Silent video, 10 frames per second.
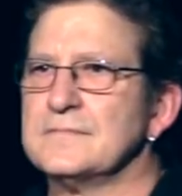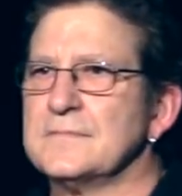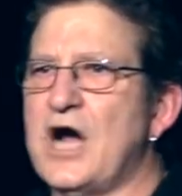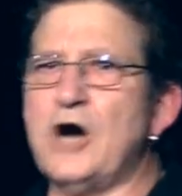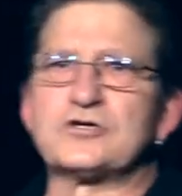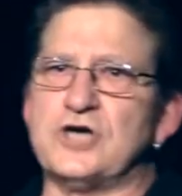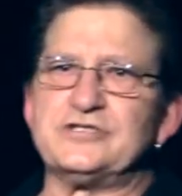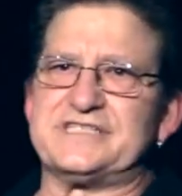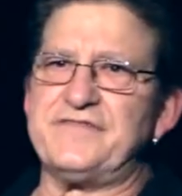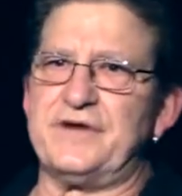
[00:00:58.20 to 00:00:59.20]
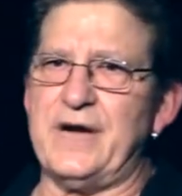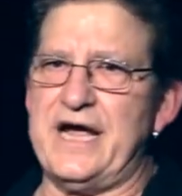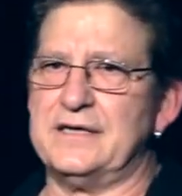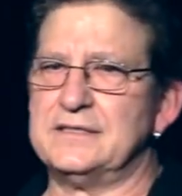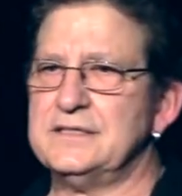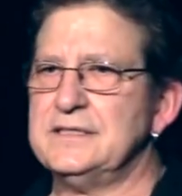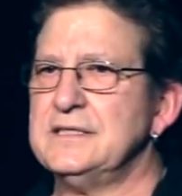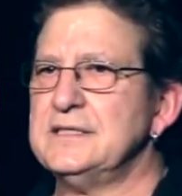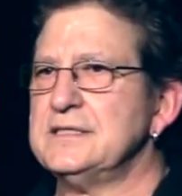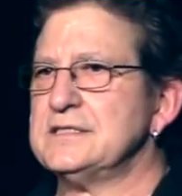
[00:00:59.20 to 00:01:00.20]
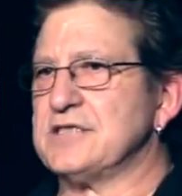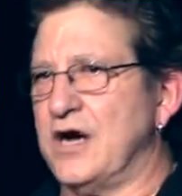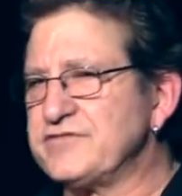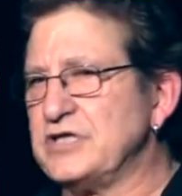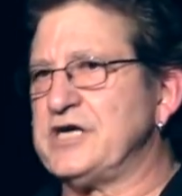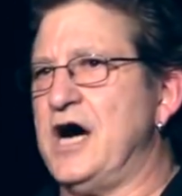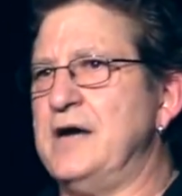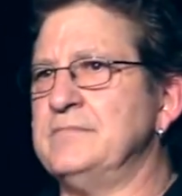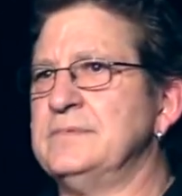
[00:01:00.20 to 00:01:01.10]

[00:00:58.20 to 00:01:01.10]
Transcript: old coots everywhere. So I've got time,